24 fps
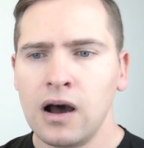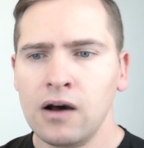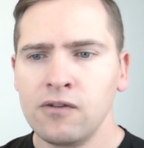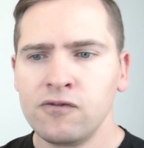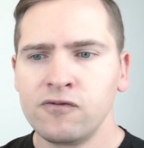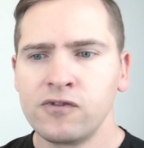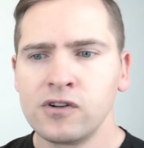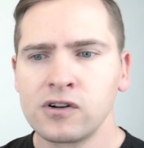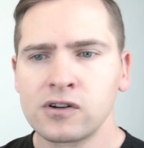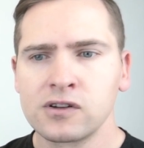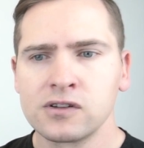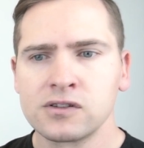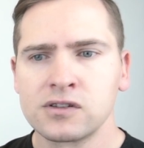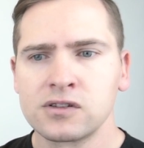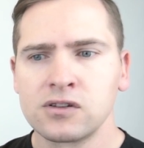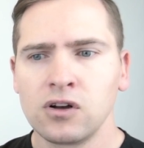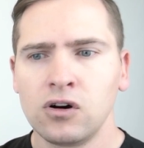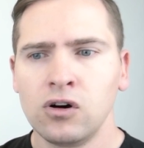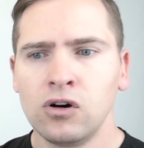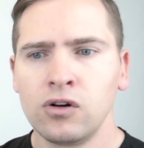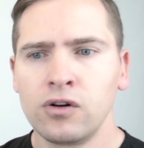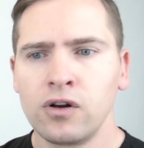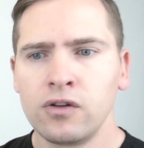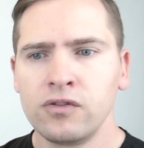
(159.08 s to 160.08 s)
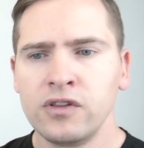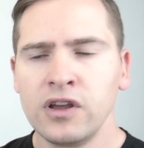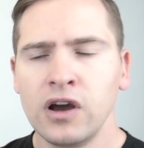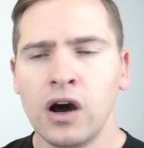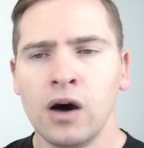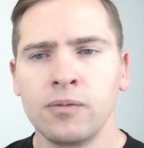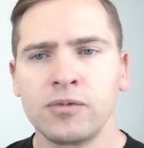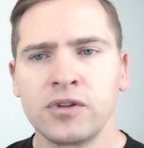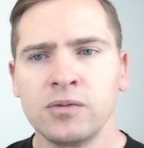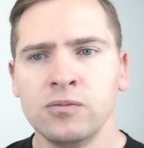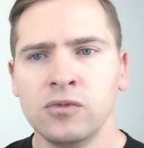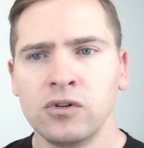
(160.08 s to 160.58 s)
focused on the
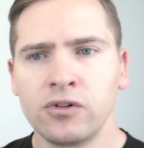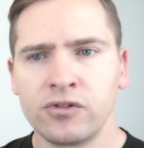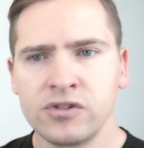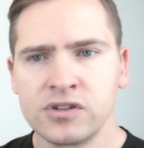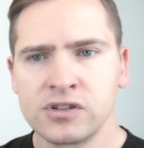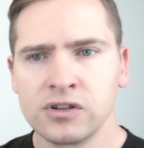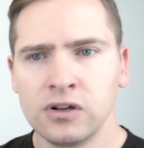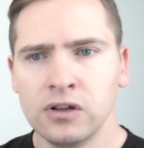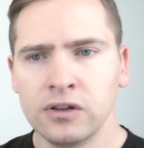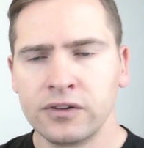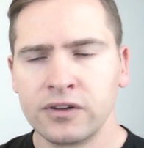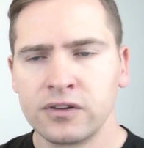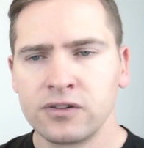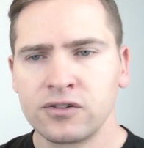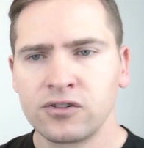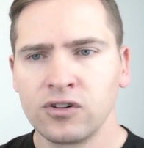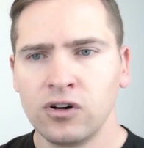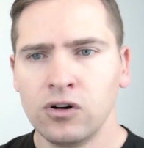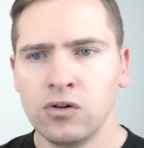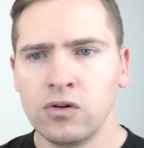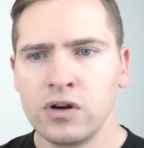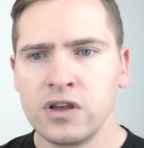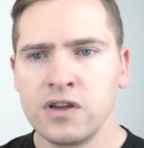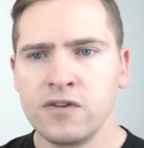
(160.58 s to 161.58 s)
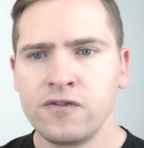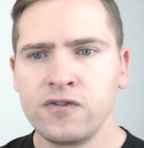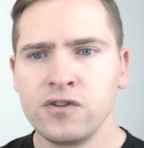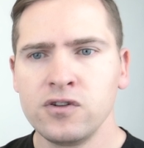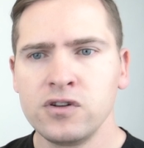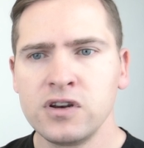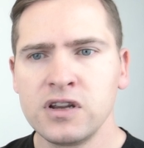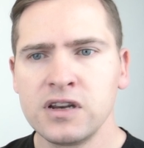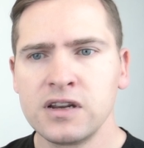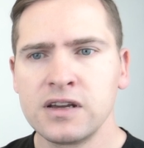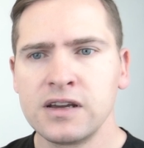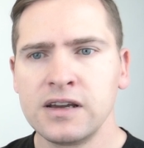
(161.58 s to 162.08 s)
optimal result. So if
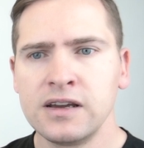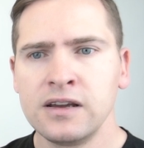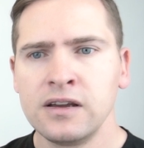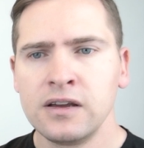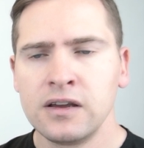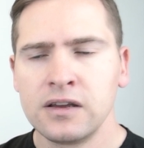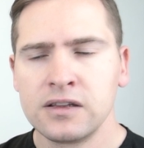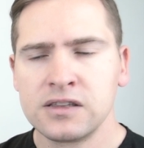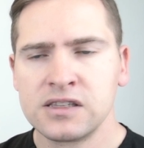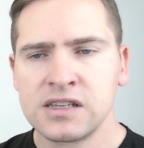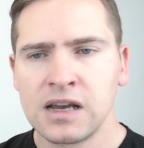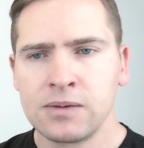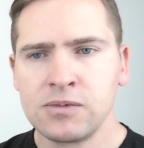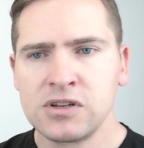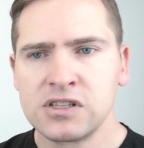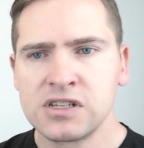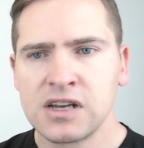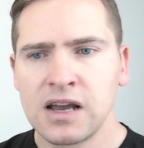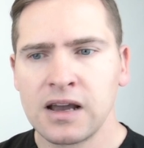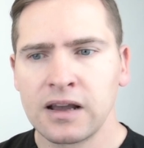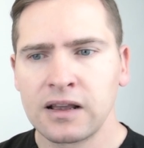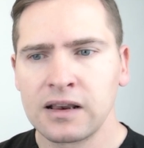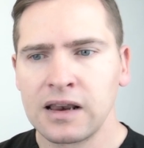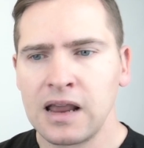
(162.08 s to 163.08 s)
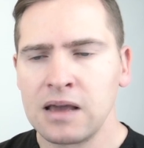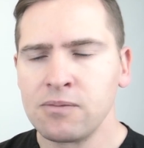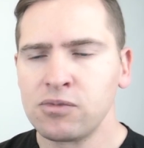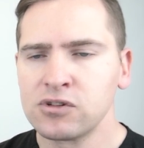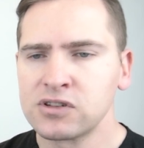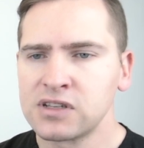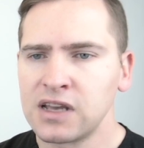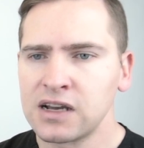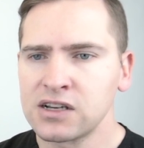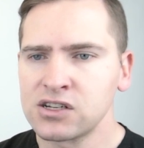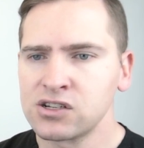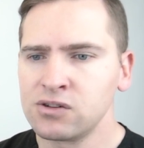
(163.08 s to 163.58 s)
you need a tummy tuck,
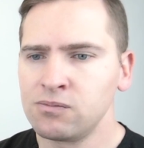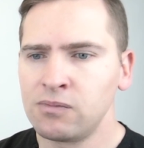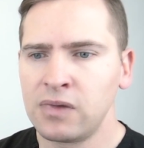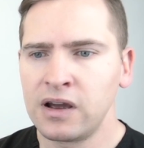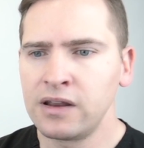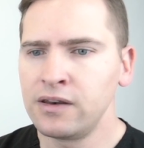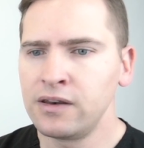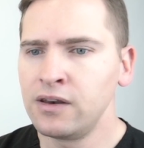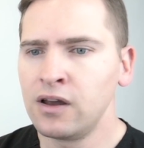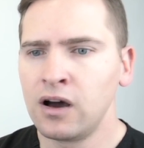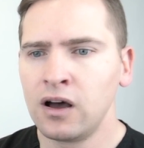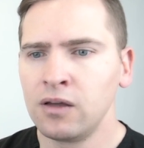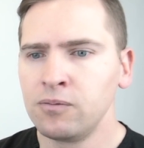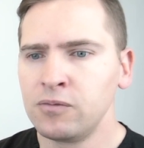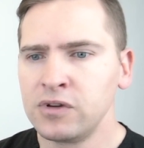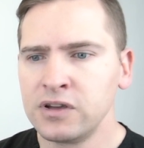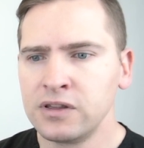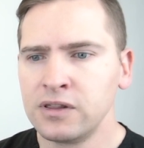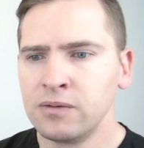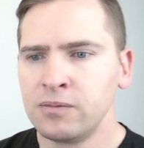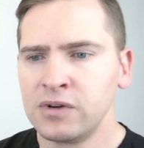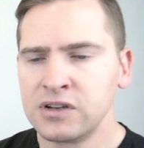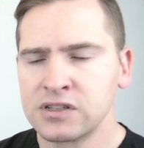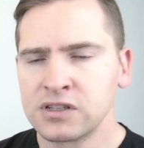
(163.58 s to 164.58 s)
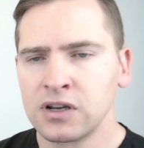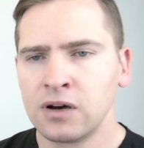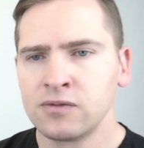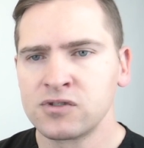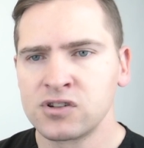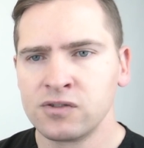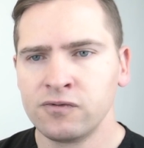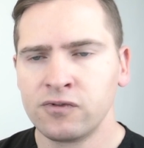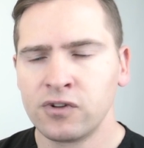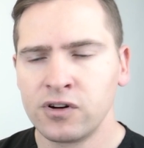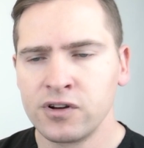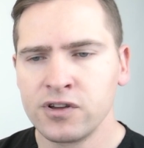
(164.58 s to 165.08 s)
liposuction might not be the best
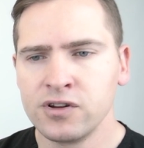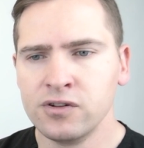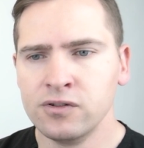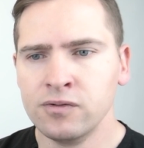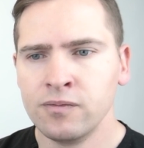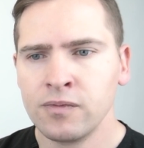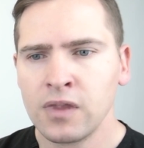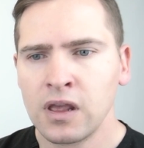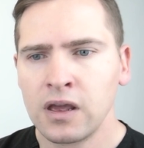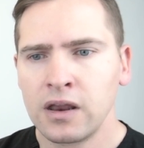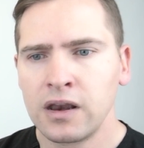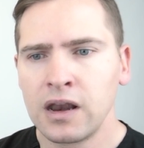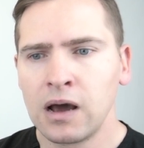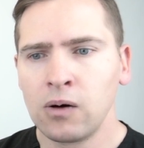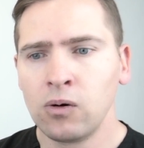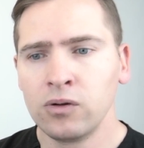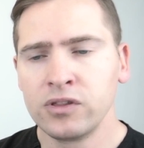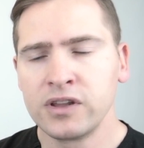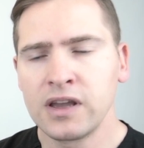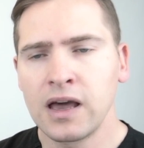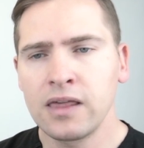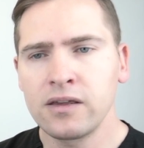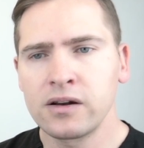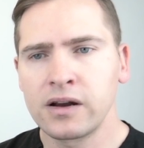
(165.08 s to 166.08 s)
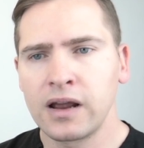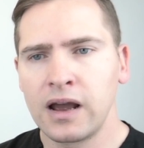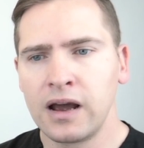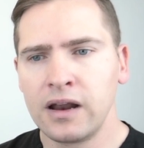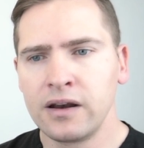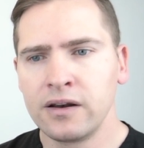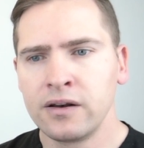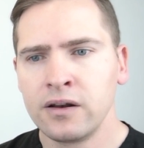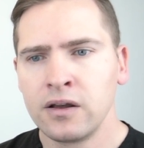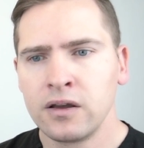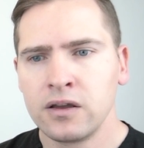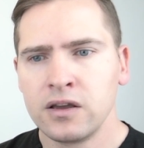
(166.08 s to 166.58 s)
option for you. Now, on the other
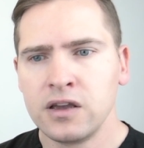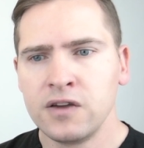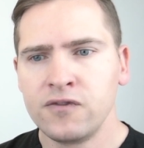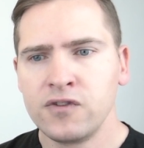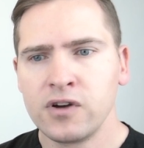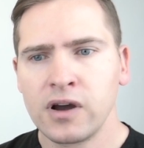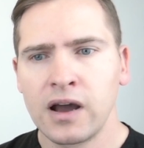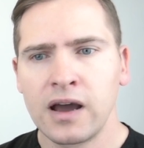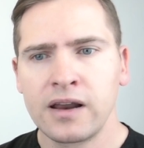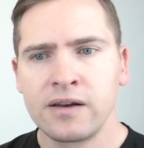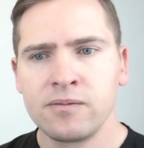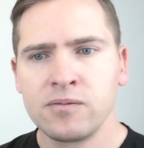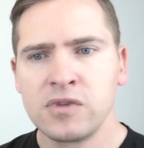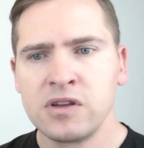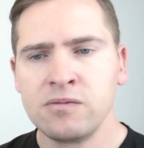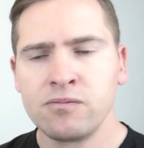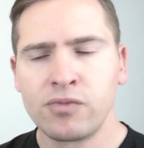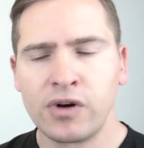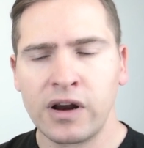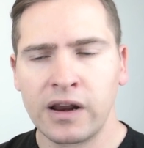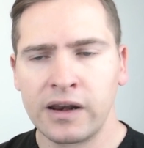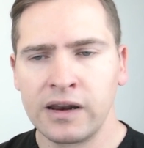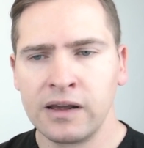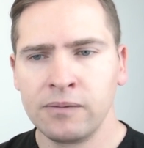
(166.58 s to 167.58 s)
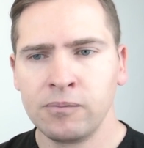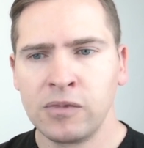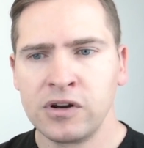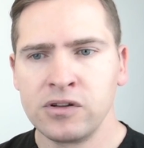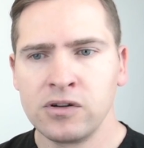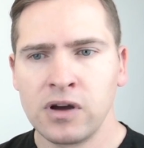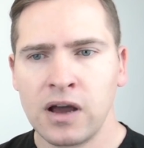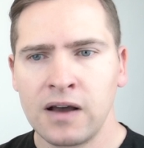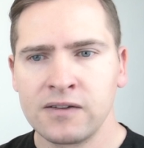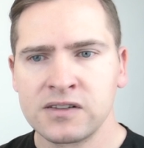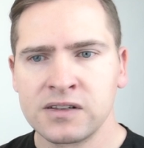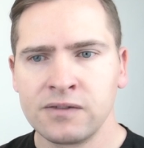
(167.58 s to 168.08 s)
hand, if you hadn't been pregnant, but
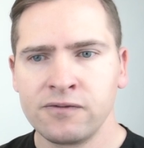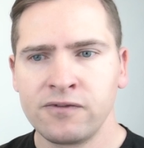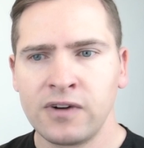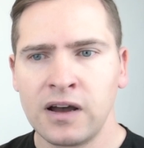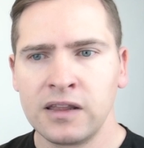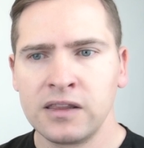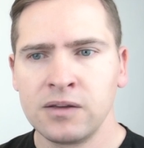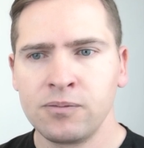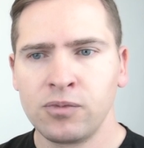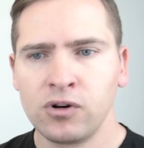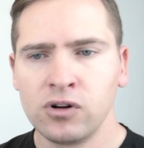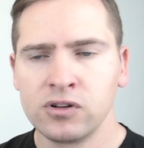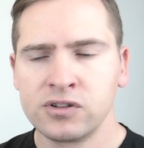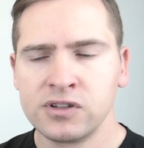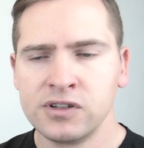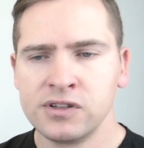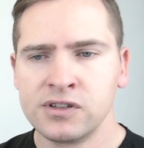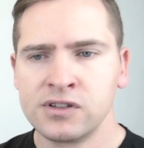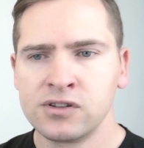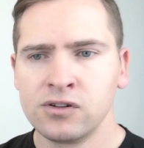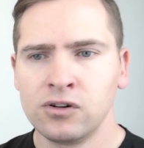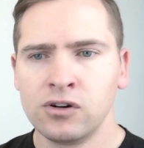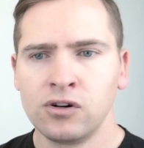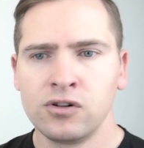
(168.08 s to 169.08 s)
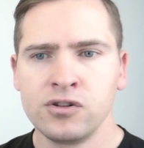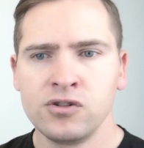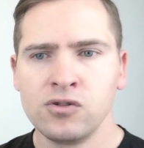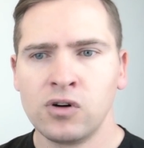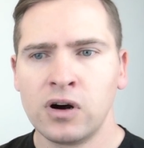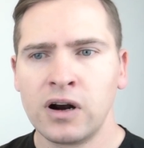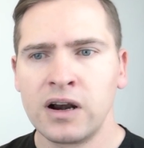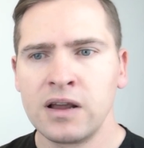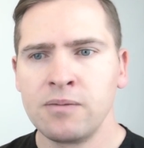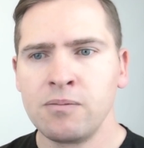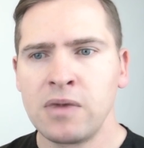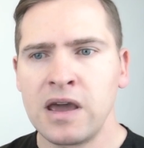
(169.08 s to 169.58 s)
you have some fat deposits, or you
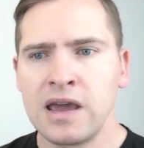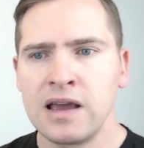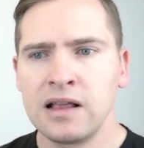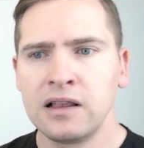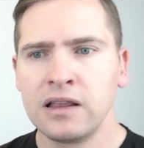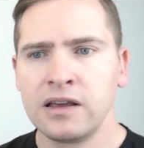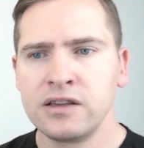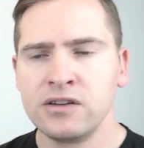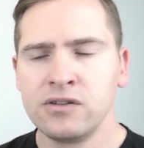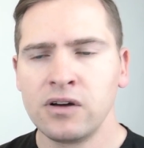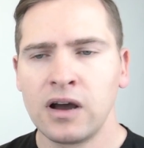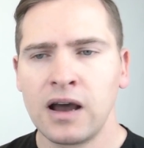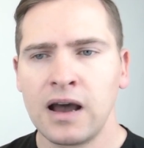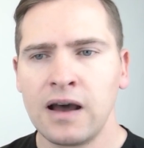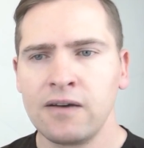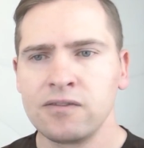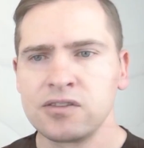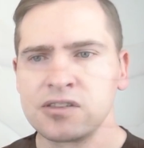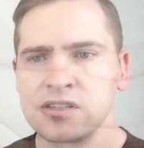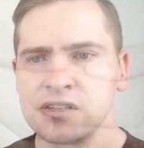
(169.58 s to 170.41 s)
are a male and you have